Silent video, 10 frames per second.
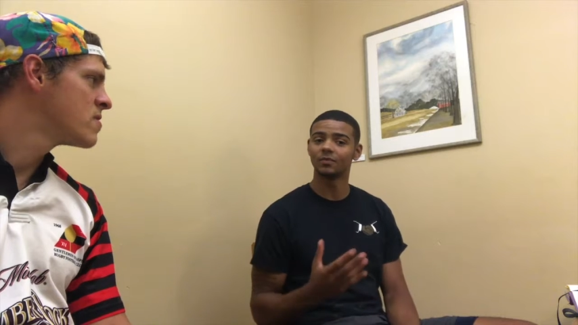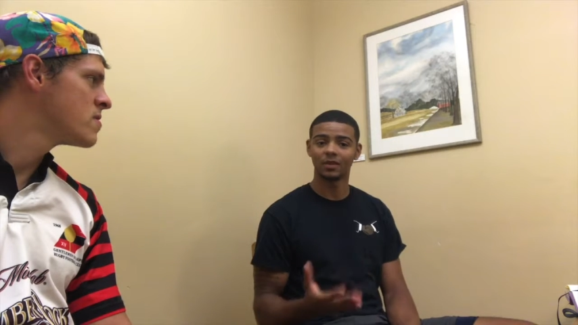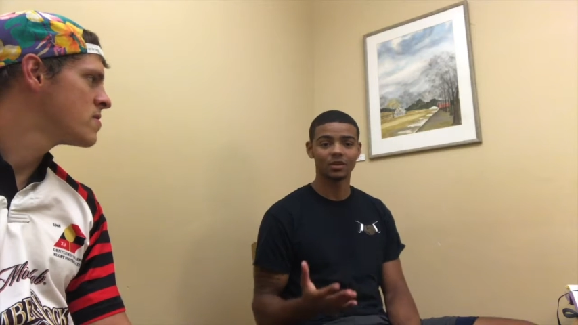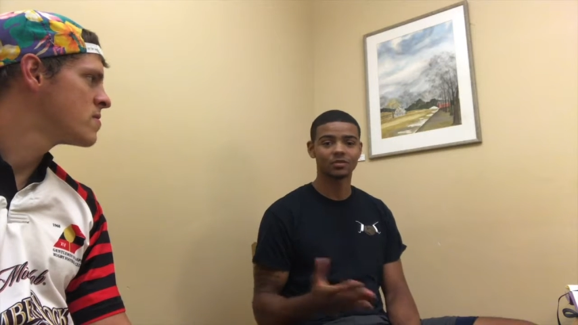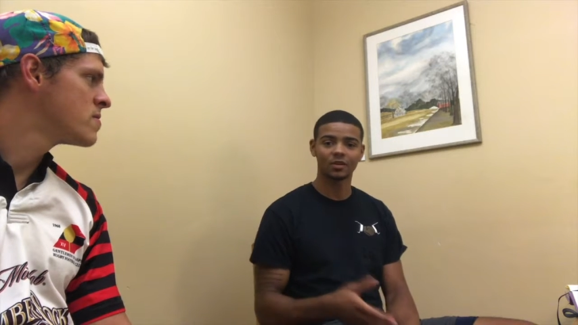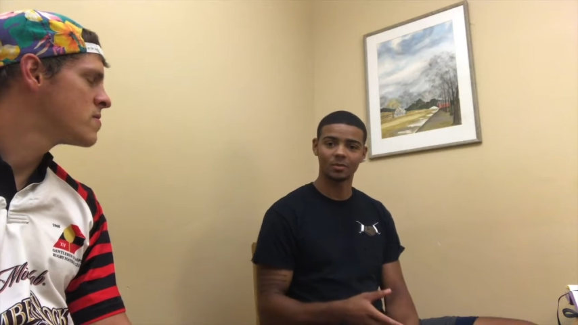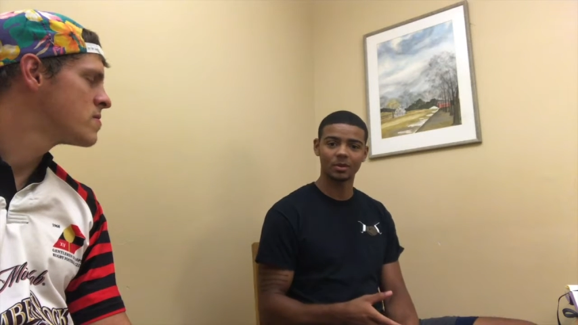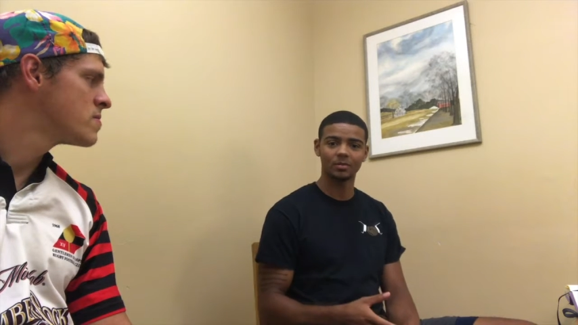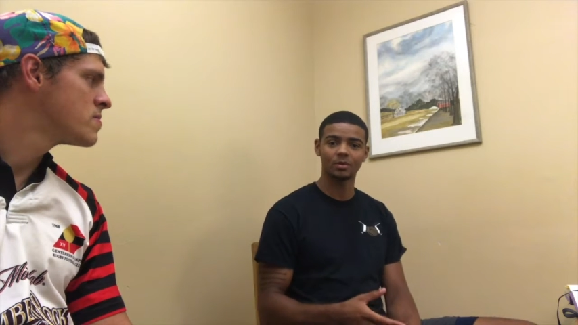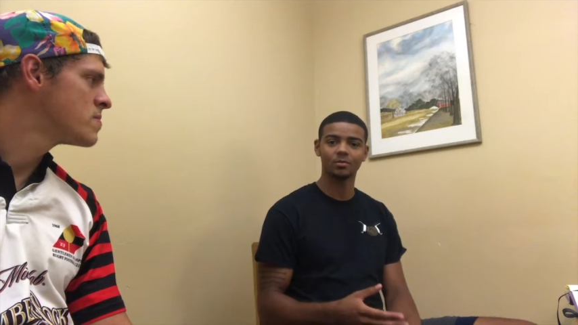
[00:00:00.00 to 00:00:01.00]
Speaker 1: and videos for other
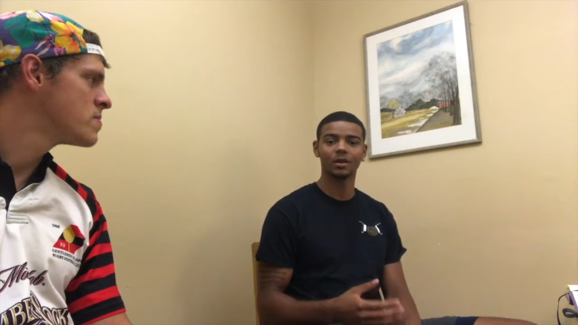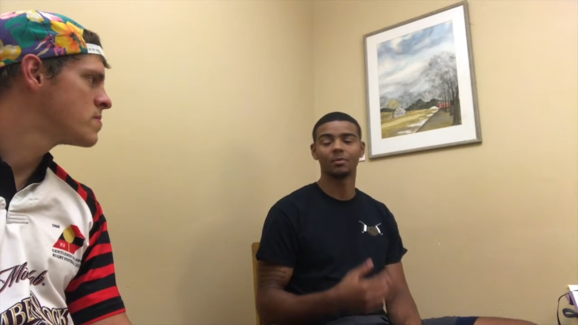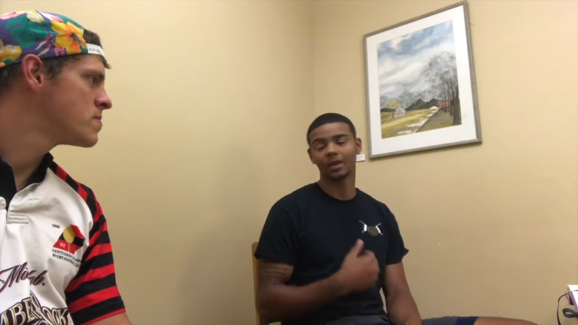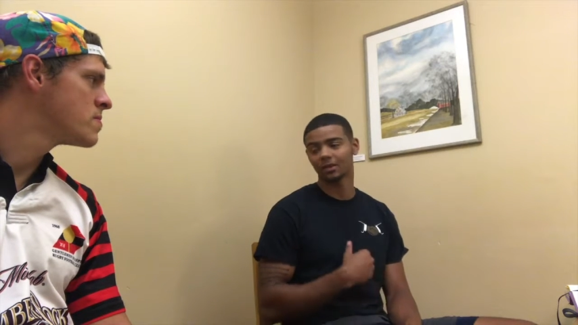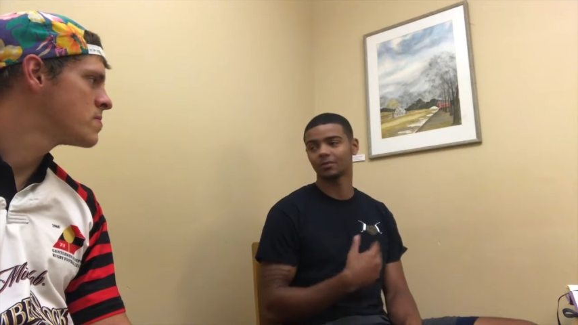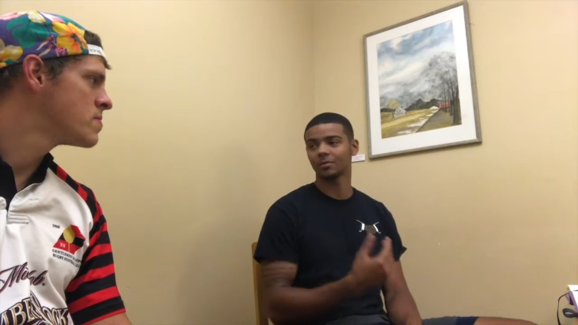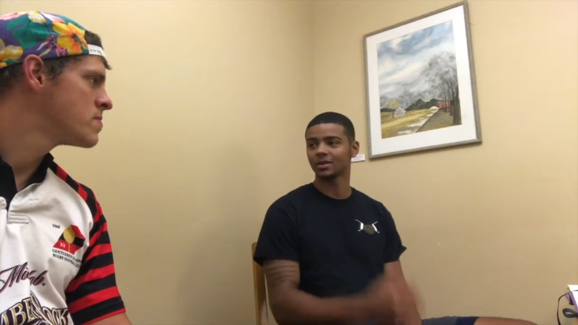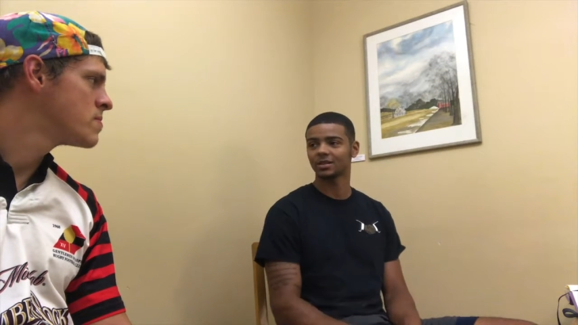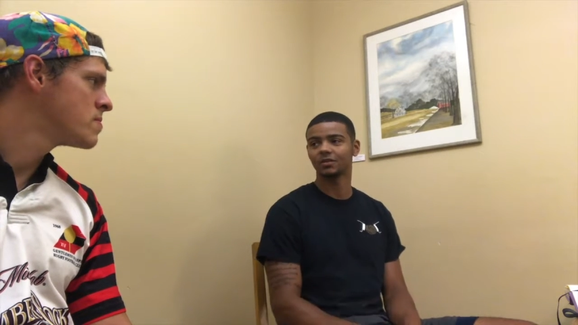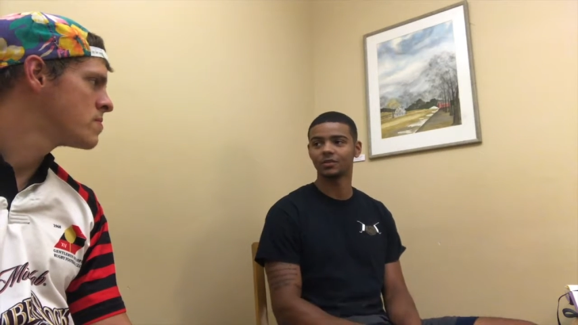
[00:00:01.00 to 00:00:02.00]
people, but I'm making it for
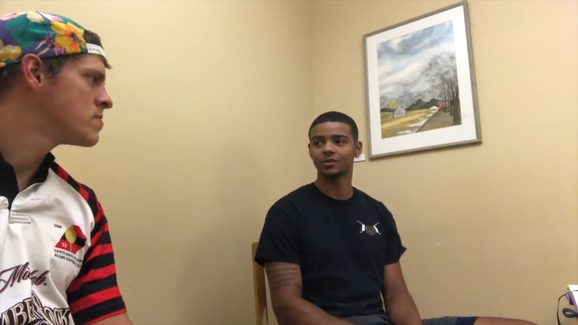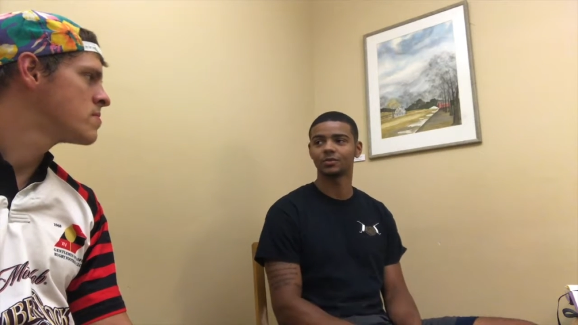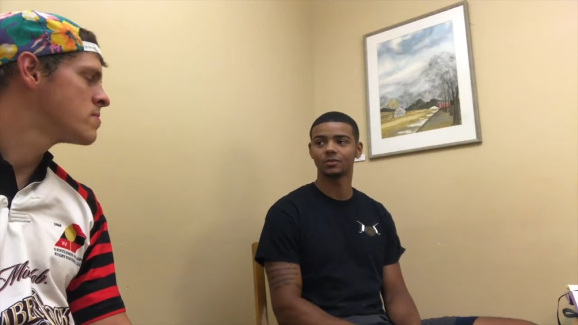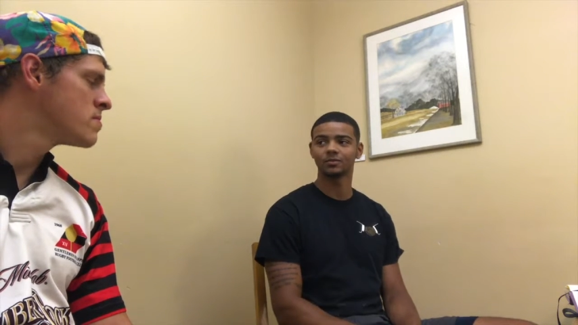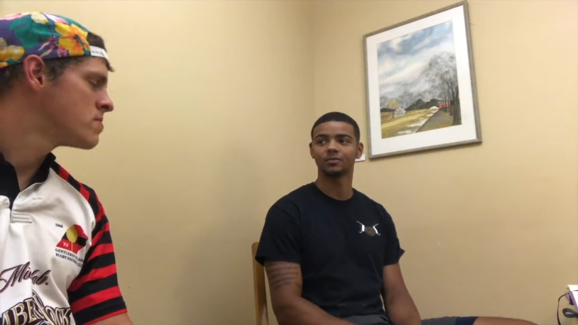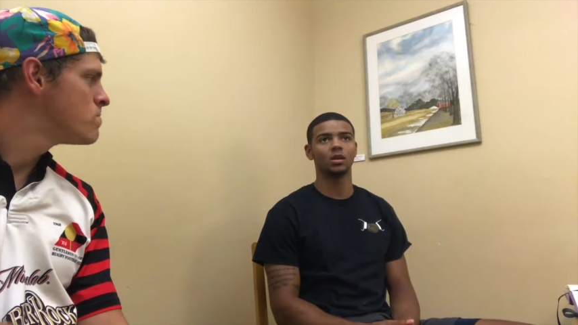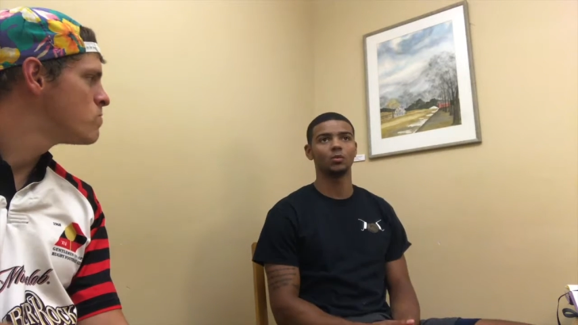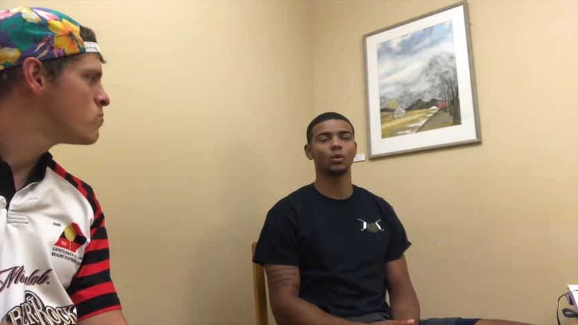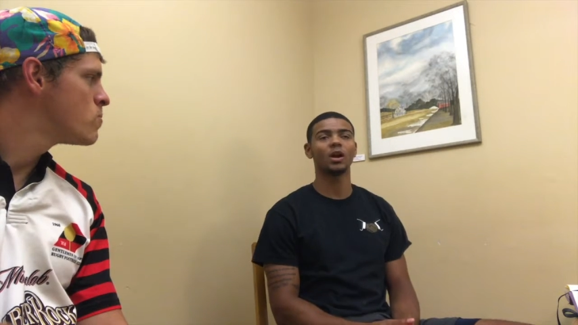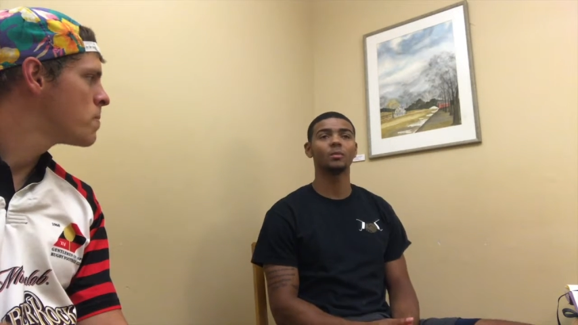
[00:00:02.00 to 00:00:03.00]
myself too.
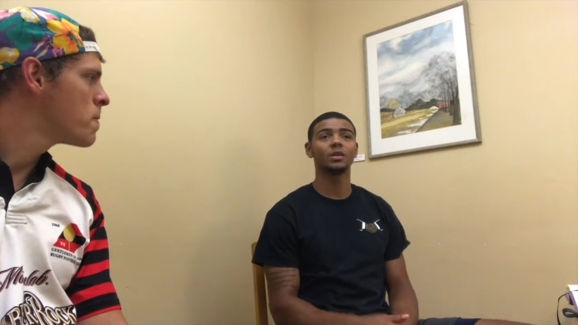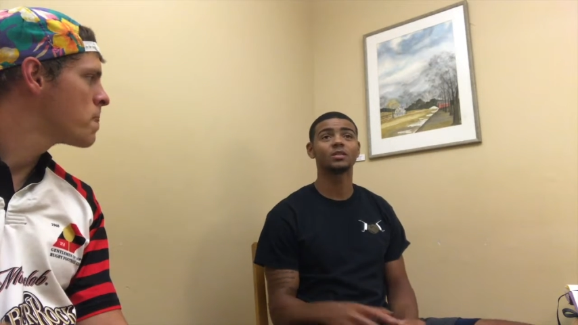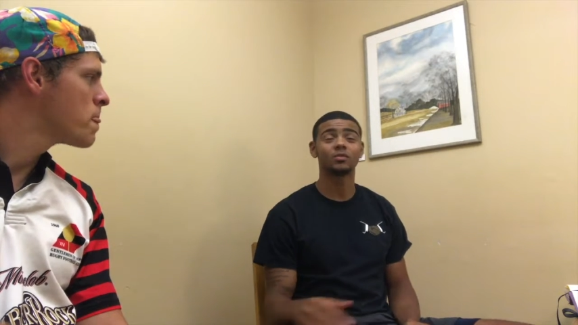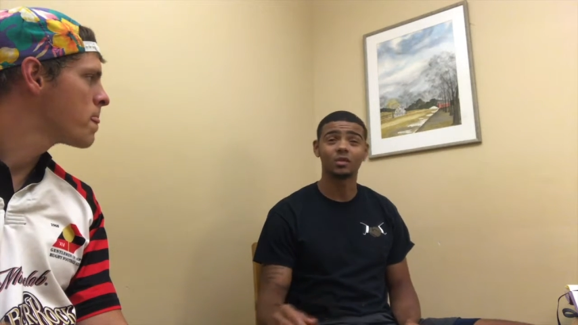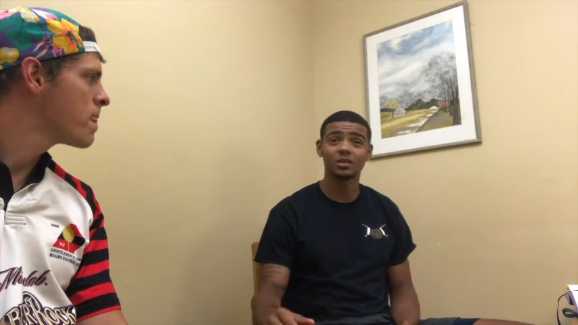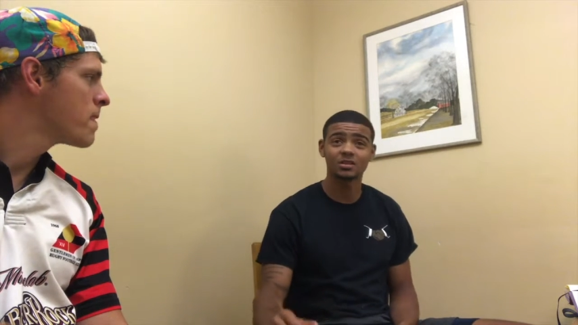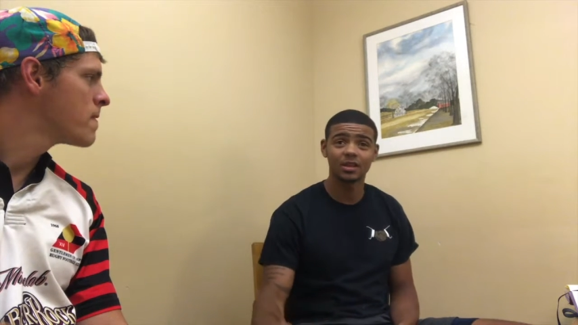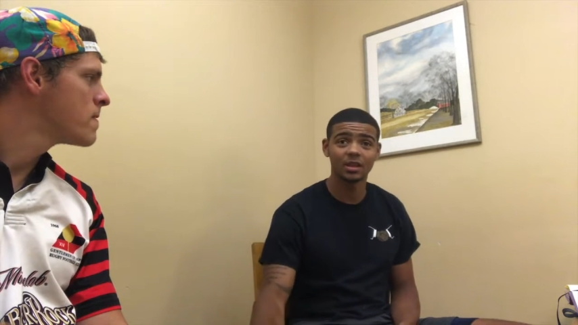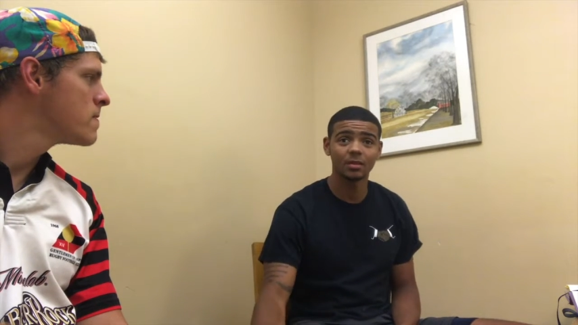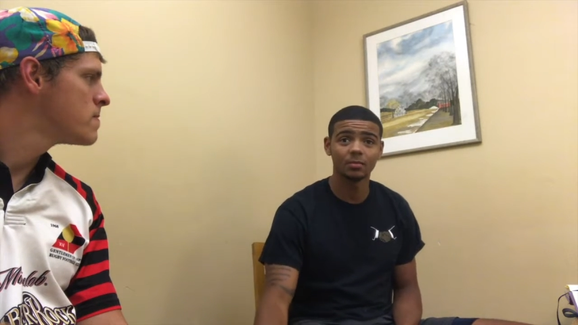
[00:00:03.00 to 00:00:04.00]
And what got me into real
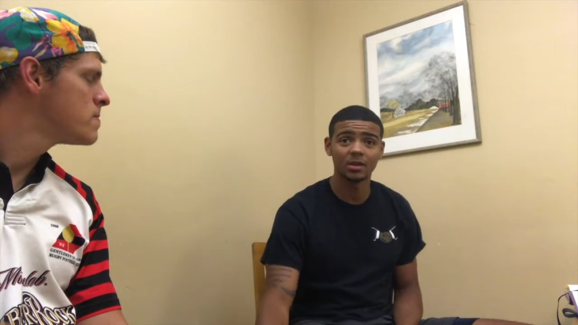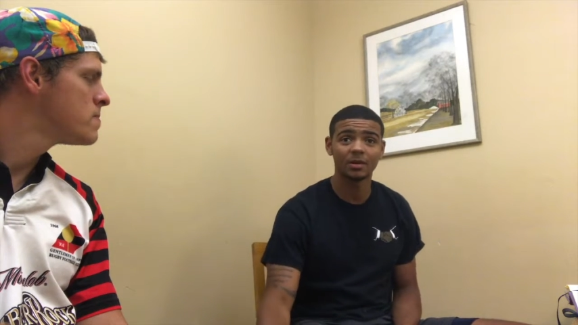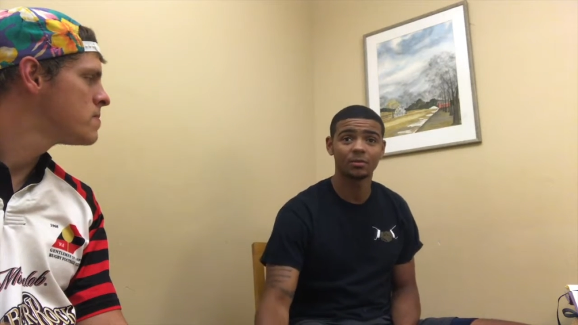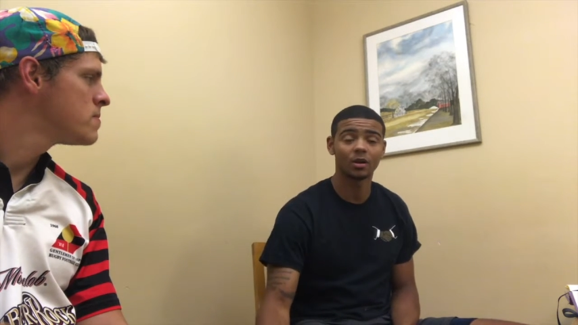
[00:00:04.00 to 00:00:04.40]
estate, me and my